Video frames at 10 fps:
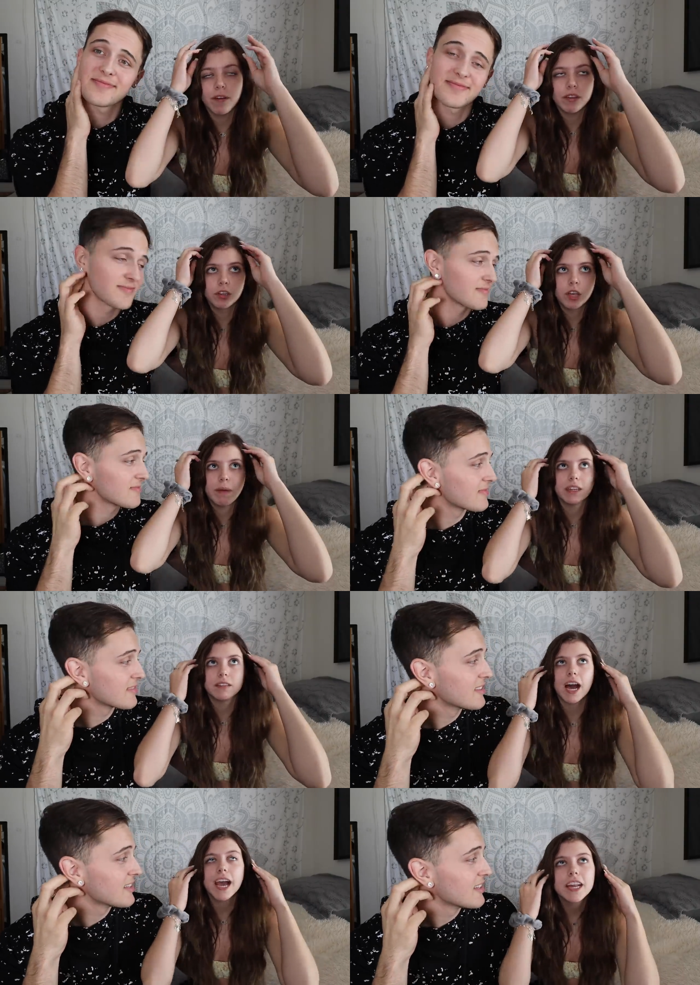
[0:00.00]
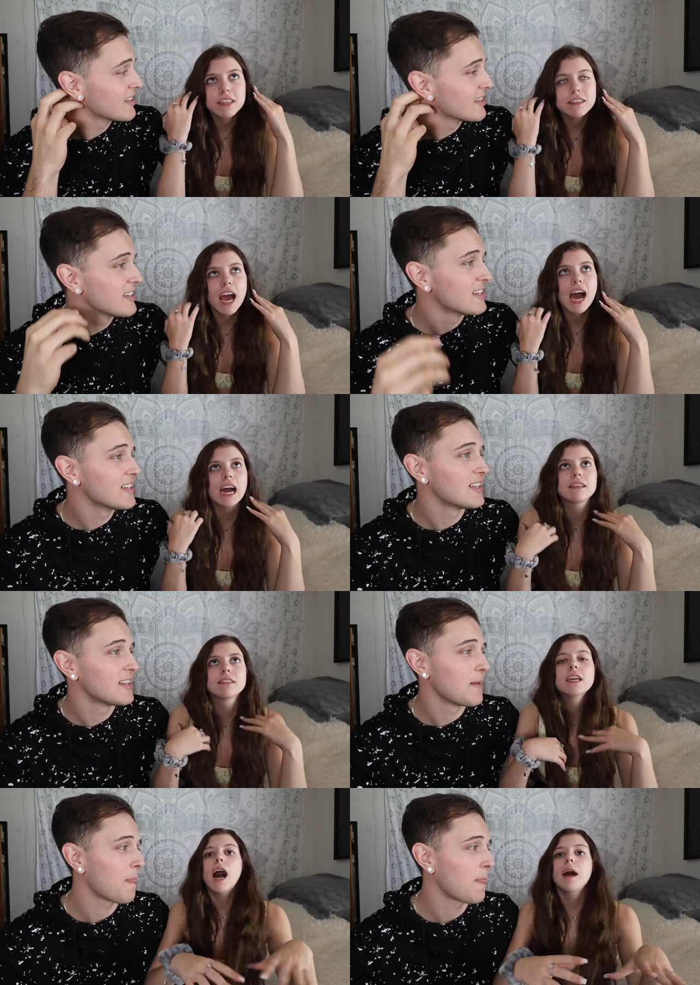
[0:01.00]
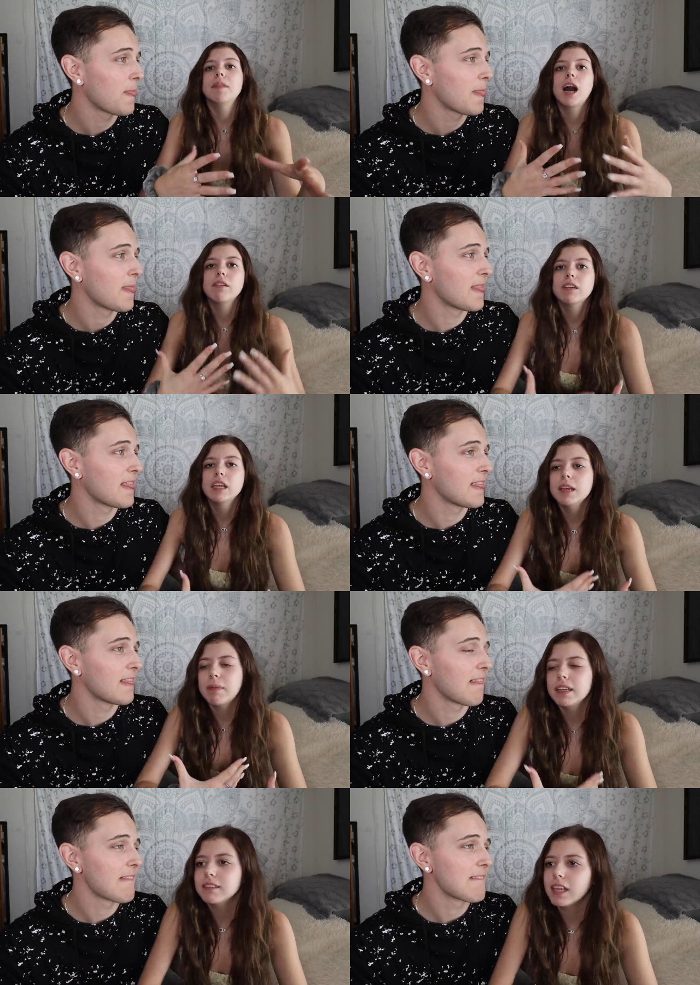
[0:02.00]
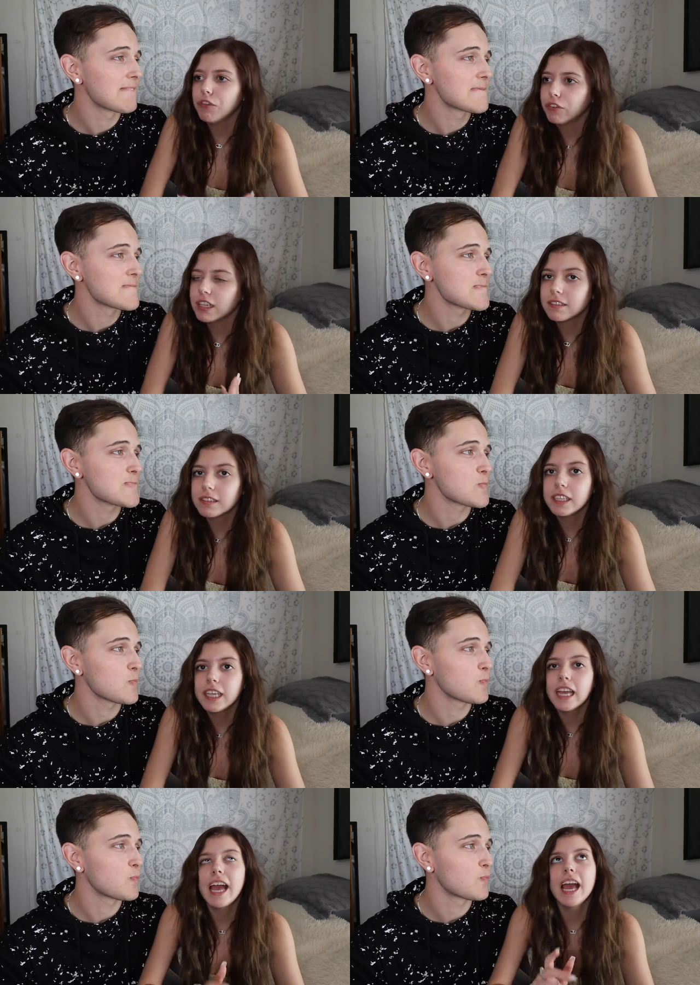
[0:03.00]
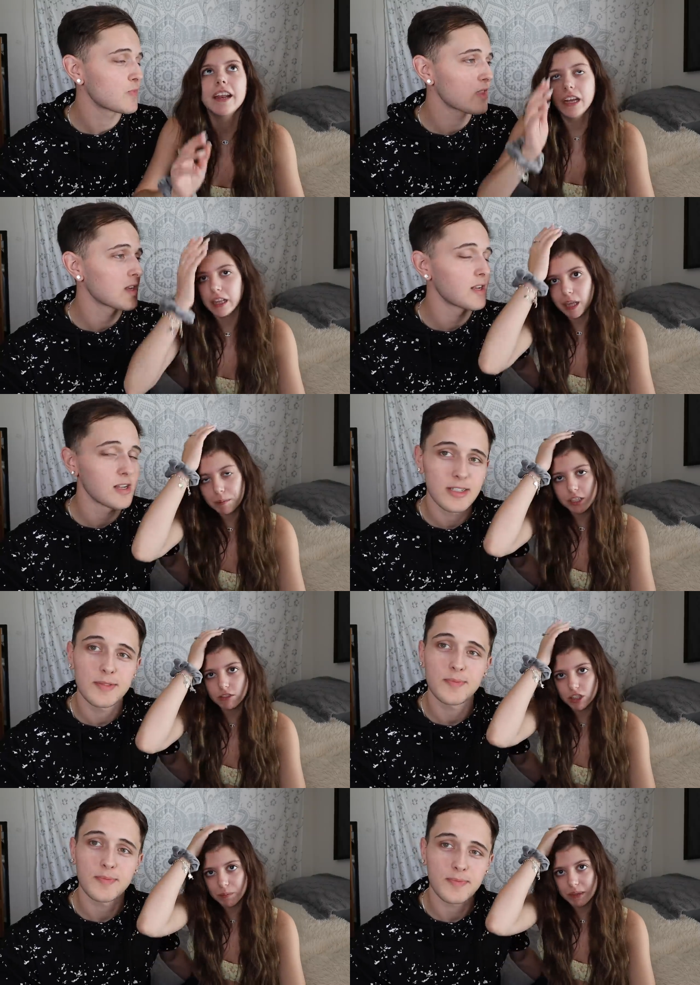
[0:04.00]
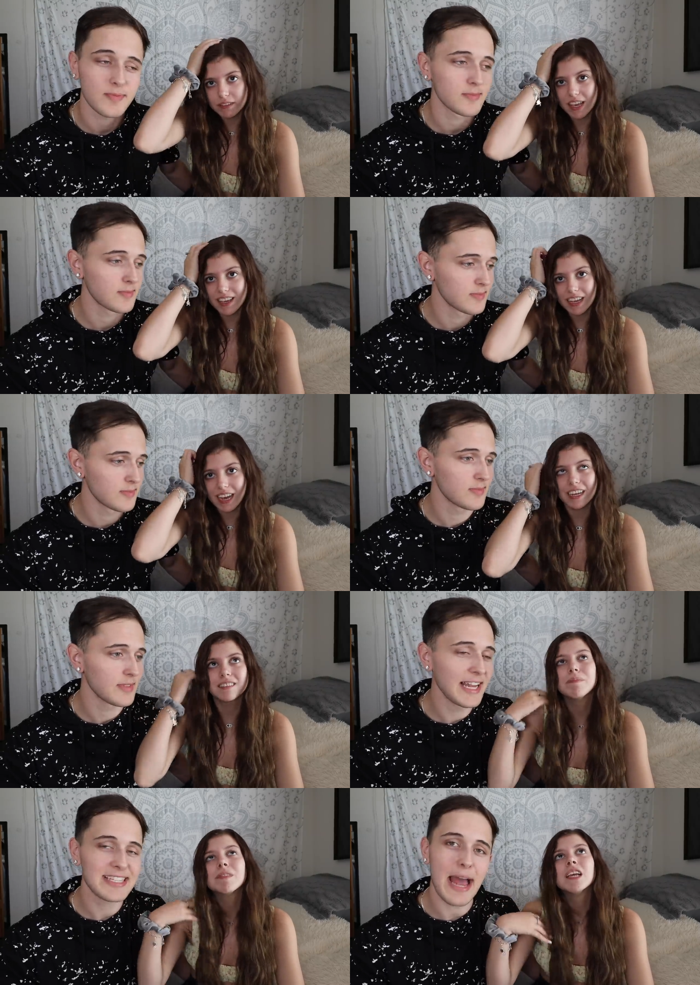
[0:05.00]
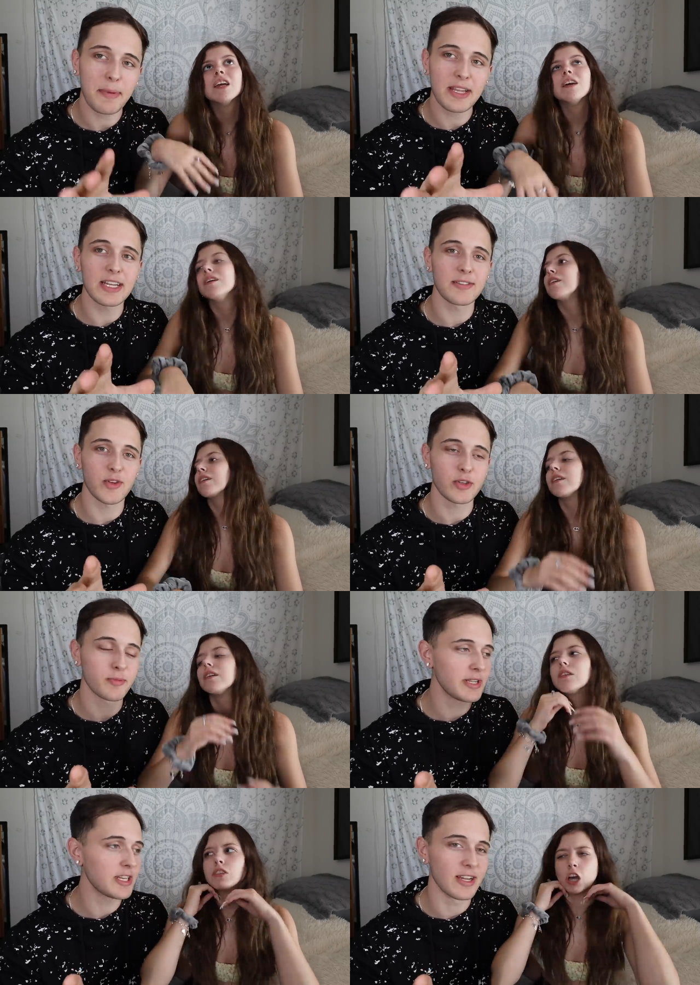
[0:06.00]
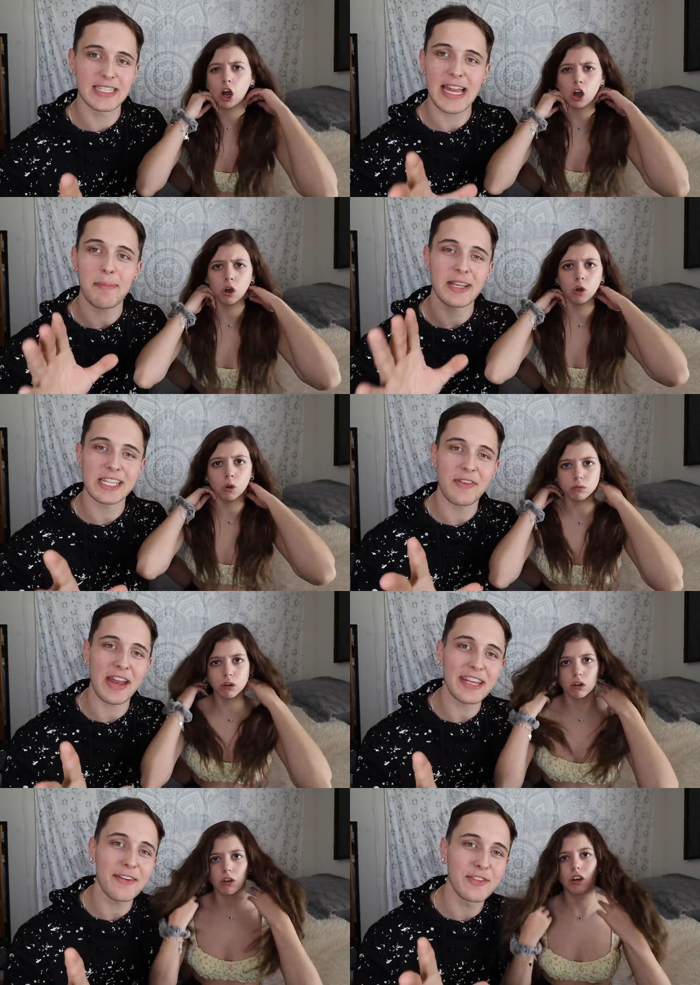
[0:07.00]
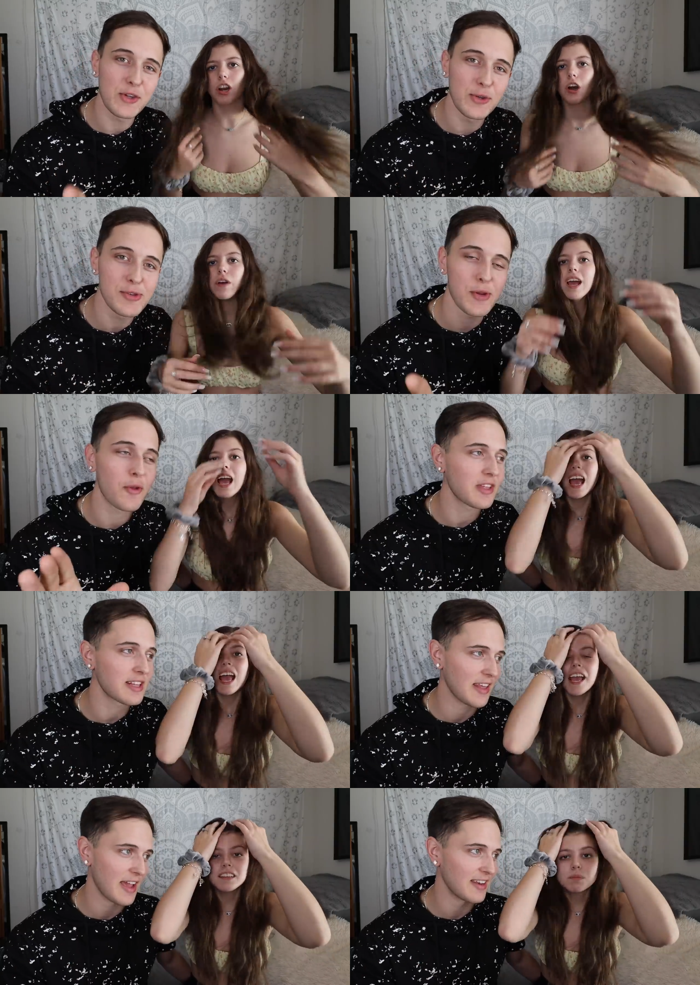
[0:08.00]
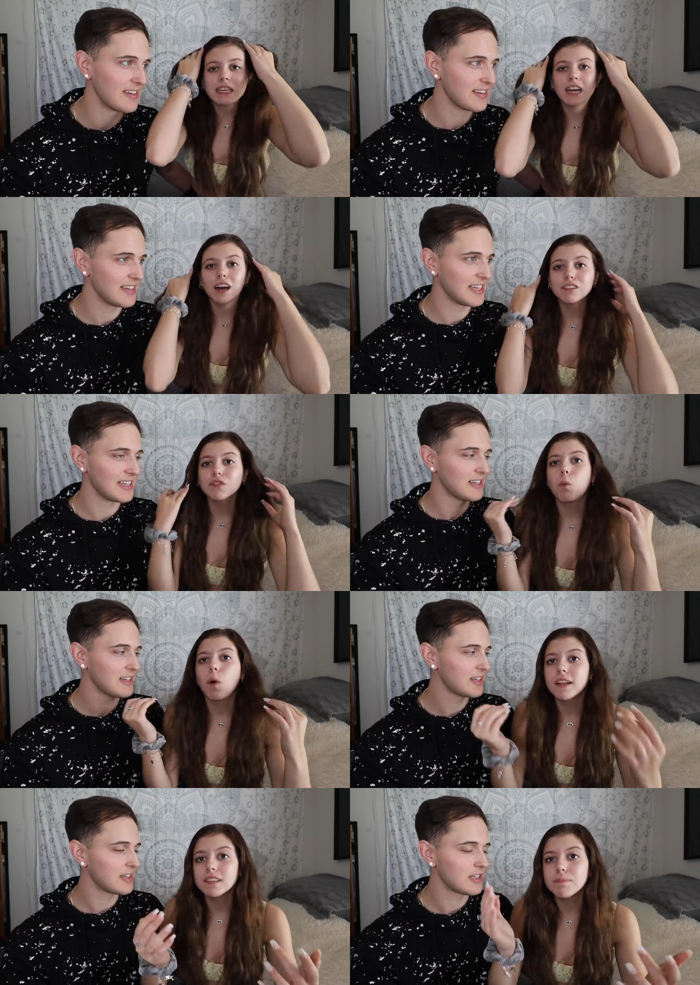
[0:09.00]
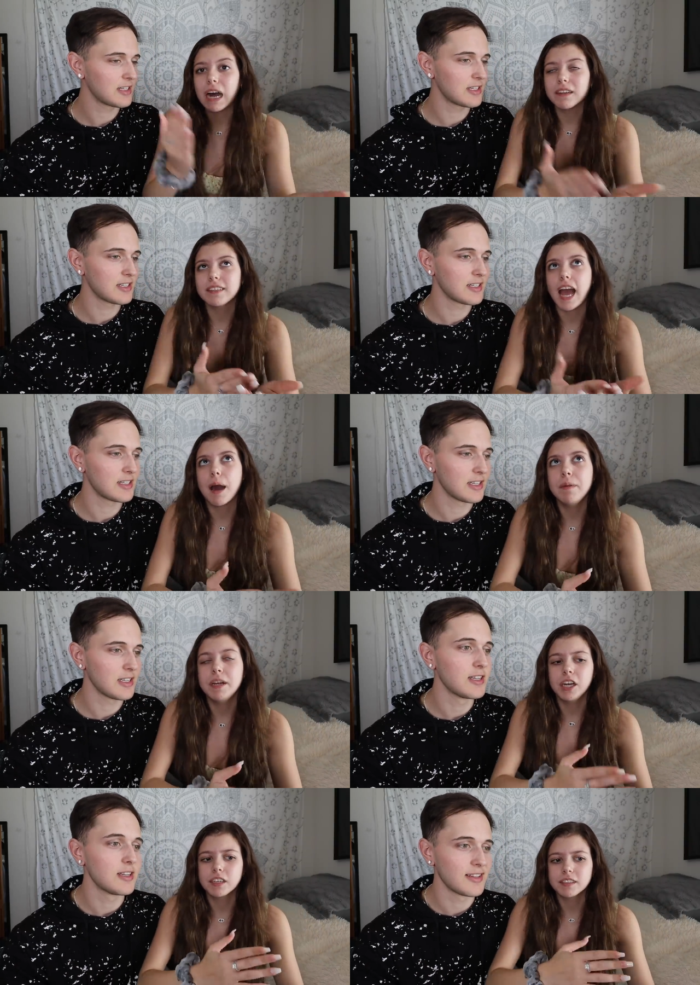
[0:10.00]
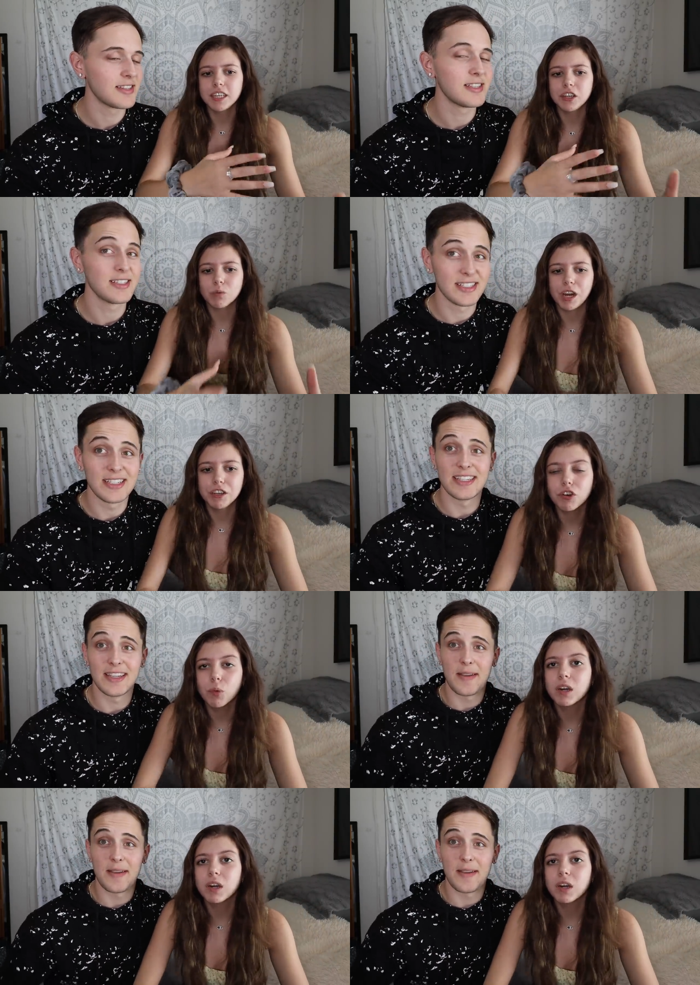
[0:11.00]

Speaker 1: having really bad anxiety attacks. I'm not really myself recently, and let me just start by saying, guys,
Speaker 2: and it's not because of social
Speaker 1: media, it's not because of any of you, so don't think that. It's because of what's about to happen and us getting ready for